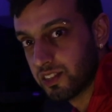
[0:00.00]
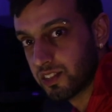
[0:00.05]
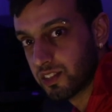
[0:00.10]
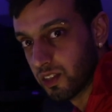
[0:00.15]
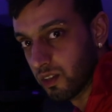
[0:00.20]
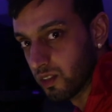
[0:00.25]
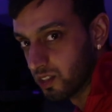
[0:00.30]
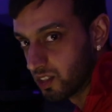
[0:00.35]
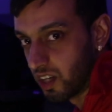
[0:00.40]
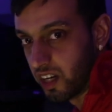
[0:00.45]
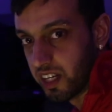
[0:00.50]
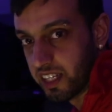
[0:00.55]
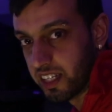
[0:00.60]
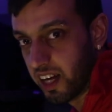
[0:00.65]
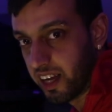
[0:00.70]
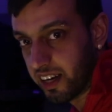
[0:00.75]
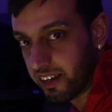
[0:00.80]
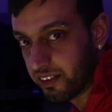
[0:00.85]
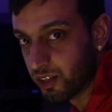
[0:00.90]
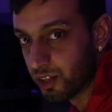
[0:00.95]
so it's already
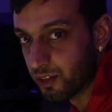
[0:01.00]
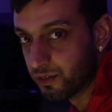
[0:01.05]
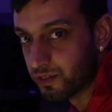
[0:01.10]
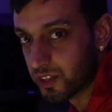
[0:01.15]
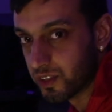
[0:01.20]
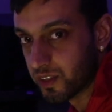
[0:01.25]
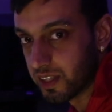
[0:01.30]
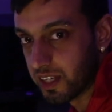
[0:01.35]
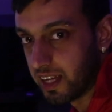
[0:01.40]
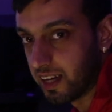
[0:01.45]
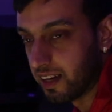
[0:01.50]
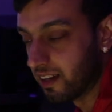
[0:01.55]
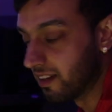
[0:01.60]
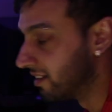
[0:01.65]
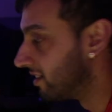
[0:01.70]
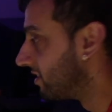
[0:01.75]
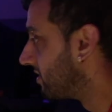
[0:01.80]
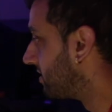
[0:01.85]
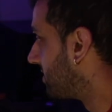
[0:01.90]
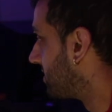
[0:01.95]
got a groove to it now.
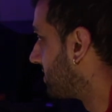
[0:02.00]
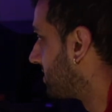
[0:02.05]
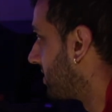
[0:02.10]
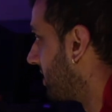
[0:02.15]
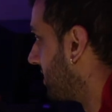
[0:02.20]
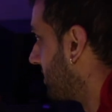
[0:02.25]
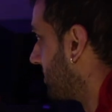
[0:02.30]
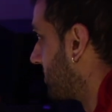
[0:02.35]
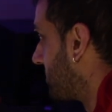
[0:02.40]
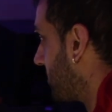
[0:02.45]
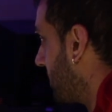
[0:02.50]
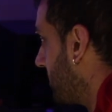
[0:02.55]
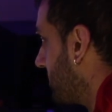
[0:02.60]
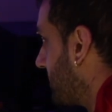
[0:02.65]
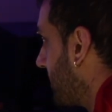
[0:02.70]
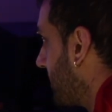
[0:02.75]
So it's starting